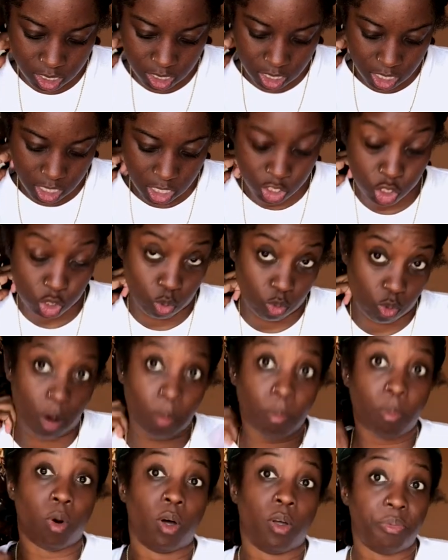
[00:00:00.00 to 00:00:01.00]
hit you
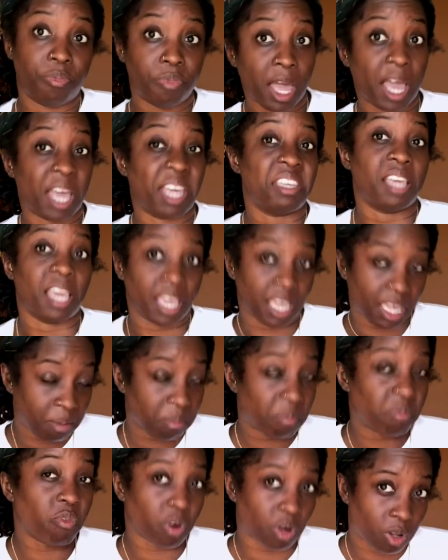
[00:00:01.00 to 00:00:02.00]
up on that
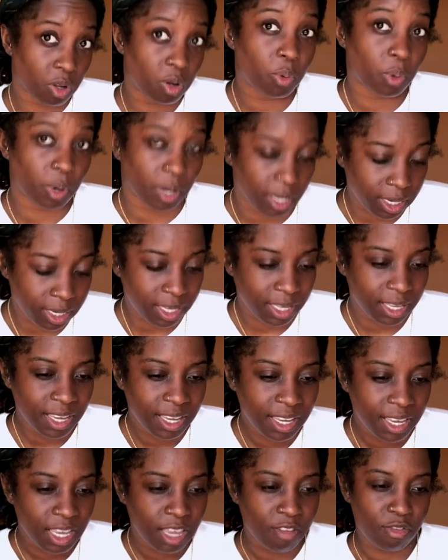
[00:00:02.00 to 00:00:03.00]
game real quick.
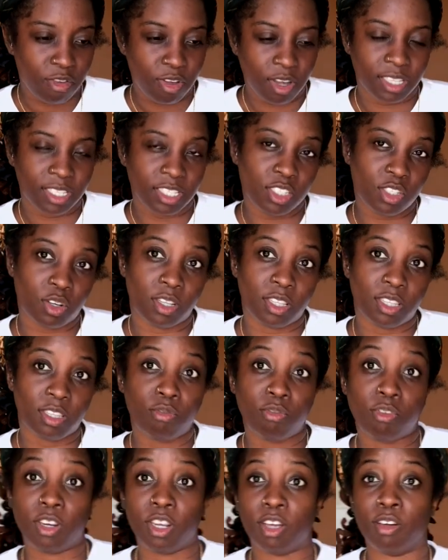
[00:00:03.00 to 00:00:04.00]
If you guys enjoyed this
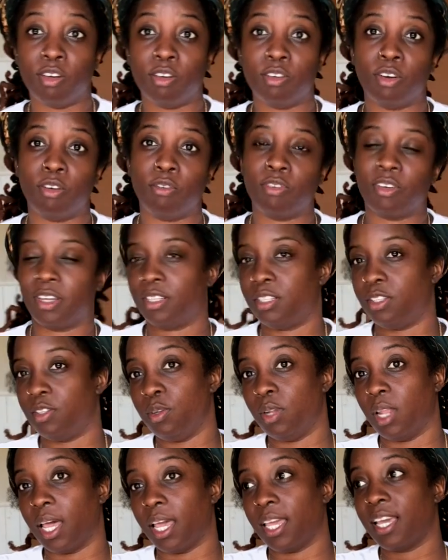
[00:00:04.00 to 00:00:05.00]
video, don't forget to
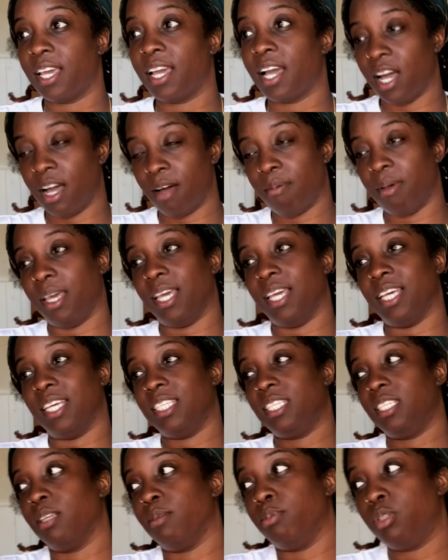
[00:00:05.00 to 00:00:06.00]
like, comment, and
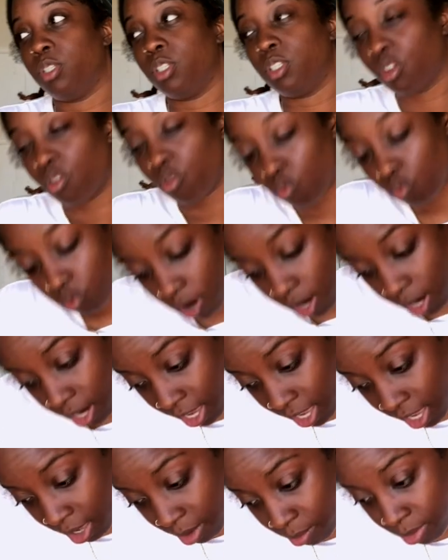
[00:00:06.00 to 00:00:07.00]

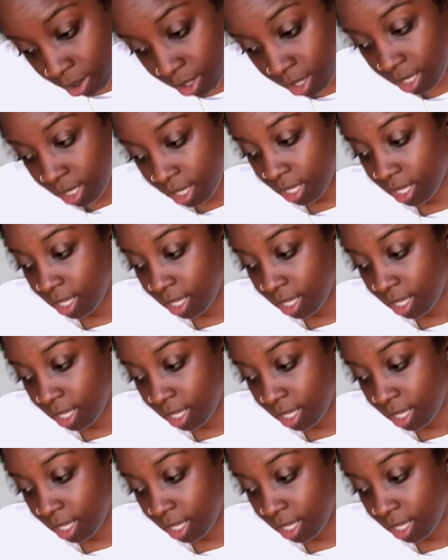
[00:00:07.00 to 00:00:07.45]
subscribe.